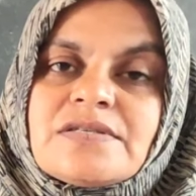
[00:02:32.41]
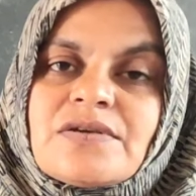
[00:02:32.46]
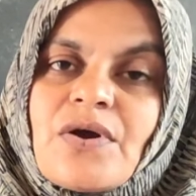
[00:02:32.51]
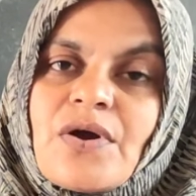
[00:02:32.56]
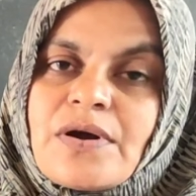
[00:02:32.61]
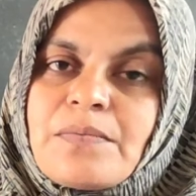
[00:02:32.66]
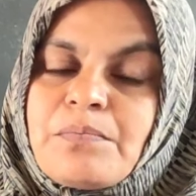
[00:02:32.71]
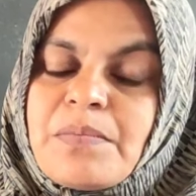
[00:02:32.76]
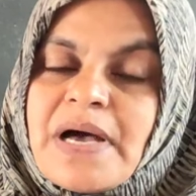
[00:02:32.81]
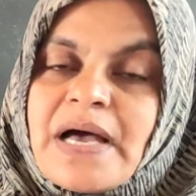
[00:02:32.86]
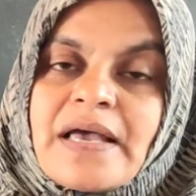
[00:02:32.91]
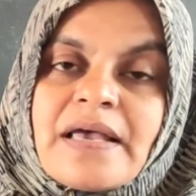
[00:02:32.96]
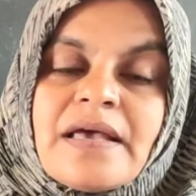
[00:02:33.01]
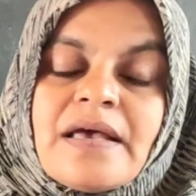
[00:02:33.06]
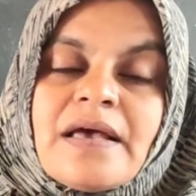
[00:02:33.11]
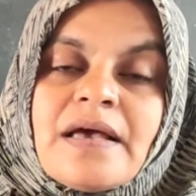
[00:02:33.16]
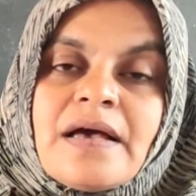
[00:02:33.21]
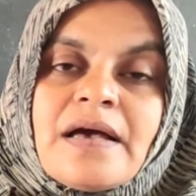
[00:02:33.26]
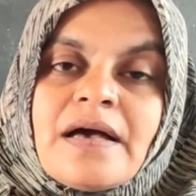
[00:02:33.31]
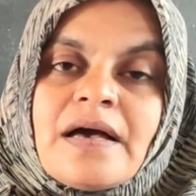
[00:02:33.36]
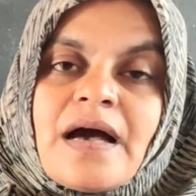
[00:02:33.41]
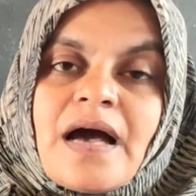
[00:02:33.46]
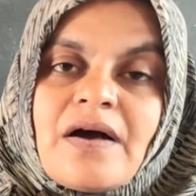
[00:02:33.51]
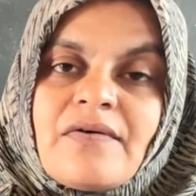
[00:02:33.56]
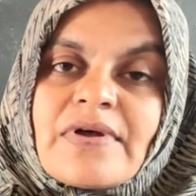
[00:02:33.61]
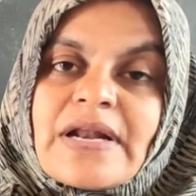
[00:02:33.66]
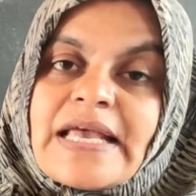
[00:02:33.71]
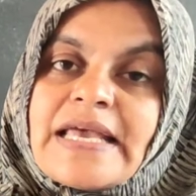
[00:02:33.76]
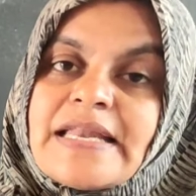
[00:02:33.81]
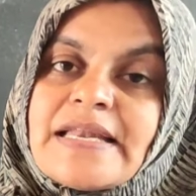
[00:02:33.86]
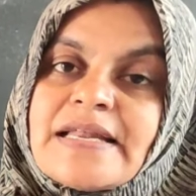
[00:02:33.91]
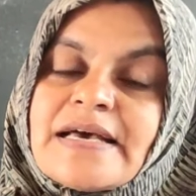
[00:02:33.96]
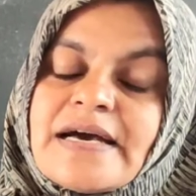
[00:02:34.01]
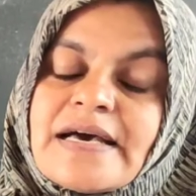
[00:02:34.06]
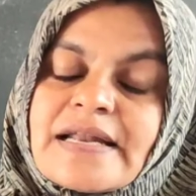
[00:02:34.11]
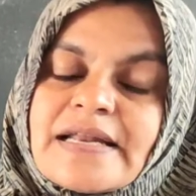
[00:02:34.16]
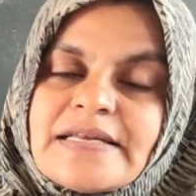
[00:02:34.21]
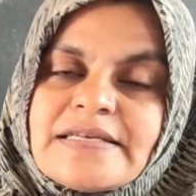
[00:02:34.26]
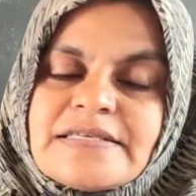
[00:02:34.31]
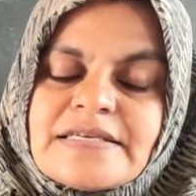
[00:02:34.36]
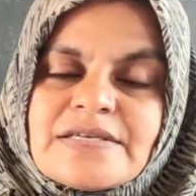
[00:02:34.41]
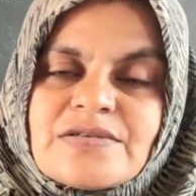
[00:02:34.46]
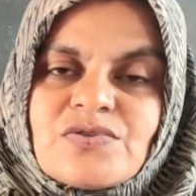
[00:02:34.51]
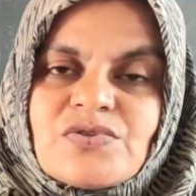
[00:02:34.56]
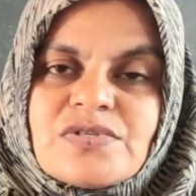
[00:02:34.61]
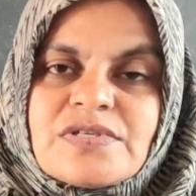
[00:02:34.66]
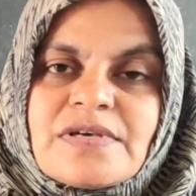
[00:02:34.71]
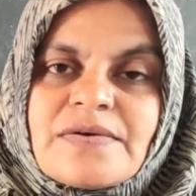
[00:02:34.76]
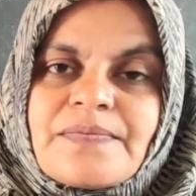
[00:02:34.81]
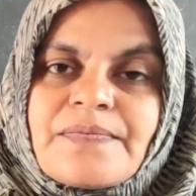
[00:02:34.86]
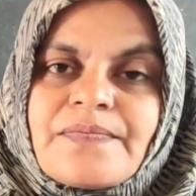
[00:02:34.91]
not by our inheritance.